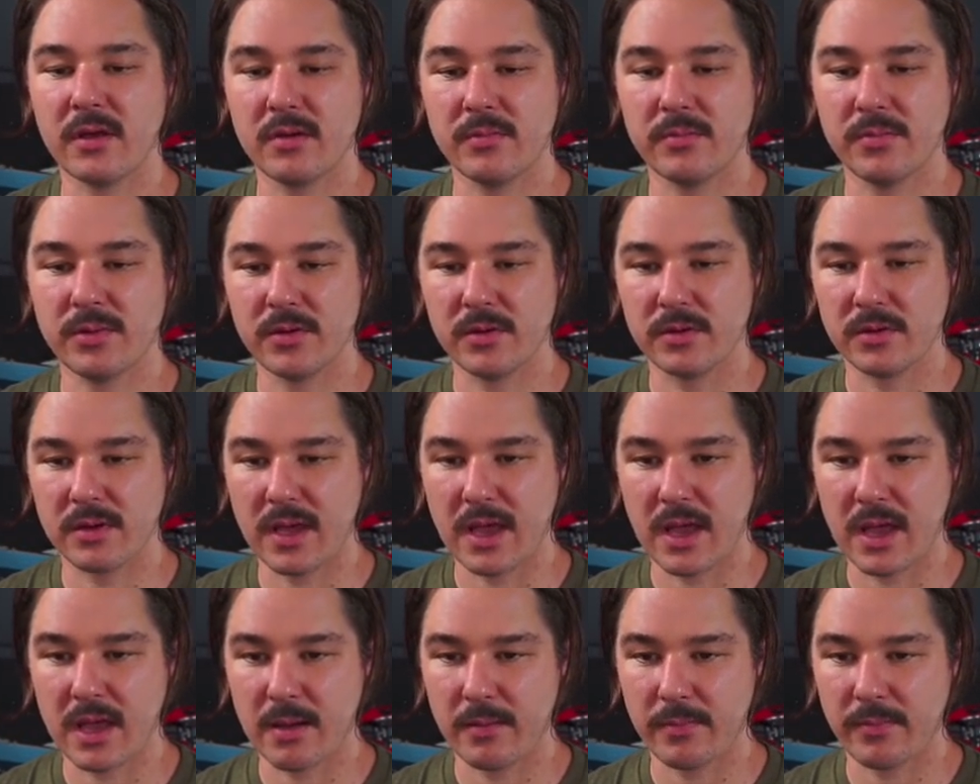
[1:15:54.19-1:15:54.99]

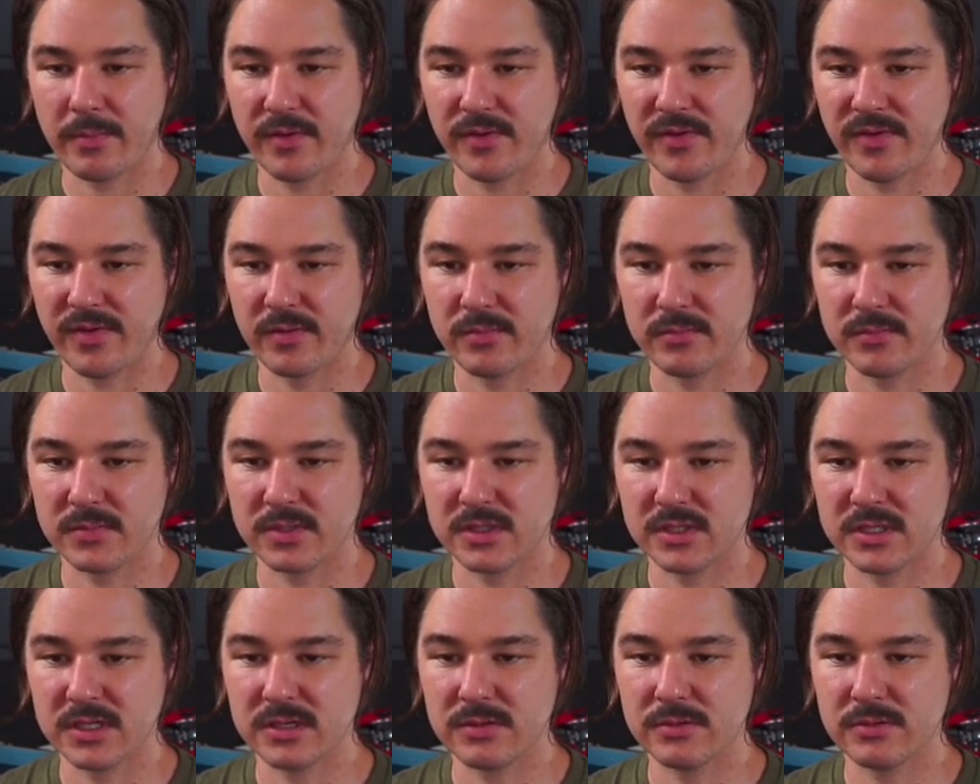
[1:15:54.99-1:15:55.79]
Bootcamp from
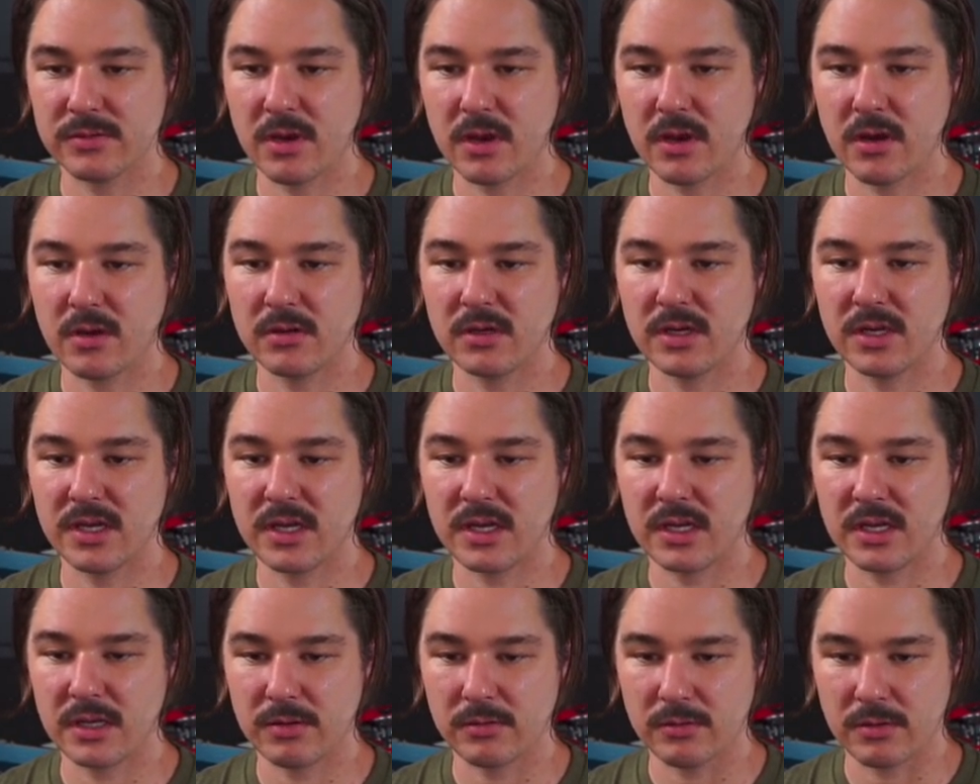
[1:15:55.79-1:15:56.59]
0 to
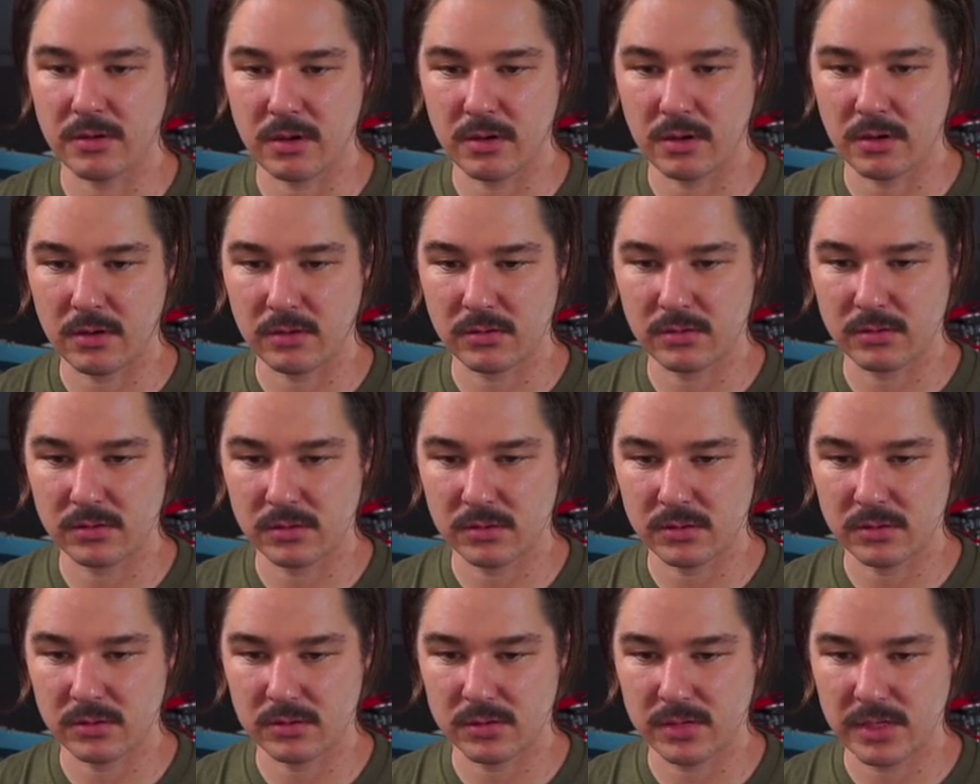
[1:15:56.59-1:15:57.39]
hero.
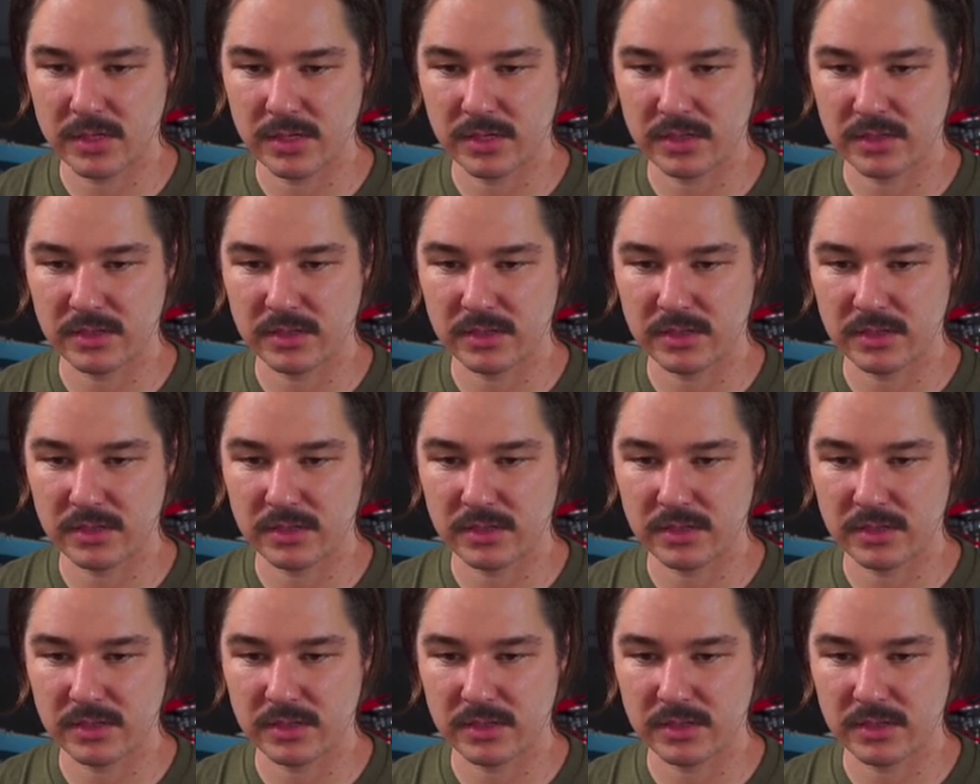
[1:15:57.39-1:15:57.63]
All right.